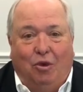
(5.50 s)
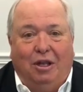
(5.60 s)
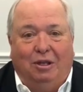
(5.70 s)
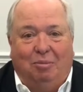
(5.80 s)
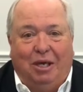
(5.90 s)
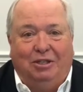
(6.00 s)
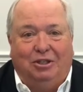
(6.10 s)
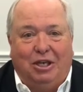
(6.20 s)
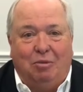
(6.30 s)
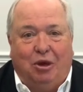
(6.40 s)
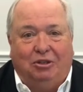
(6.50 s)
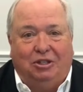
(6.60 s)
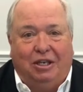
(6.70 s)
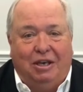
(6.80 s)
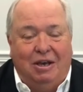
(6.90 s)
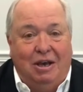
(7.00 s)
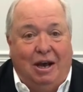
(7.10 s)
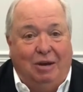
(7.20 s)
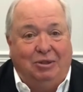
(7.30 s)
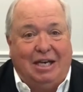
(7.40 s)
Royal LePage Team Realty.
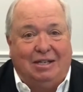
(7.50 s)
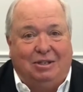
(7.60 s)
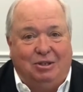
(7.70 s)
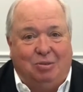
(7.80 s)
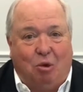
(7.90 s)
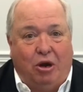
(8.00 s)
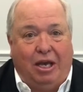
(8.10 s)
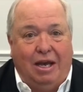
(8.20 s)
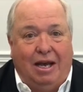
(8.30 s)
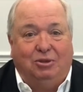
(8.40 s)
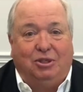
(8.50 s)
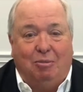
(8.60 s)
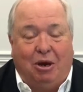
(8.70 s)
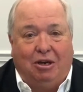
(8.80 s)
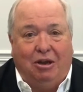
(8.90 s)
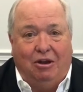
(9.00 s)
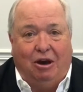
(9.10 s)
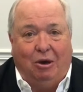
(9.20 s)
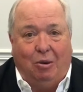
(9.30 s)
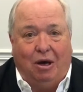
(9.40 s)
I was asked this morning, how's the market in
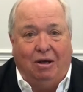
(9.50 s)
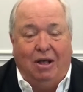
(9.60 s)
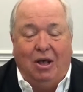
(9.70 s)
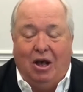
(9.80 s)
Ottawa?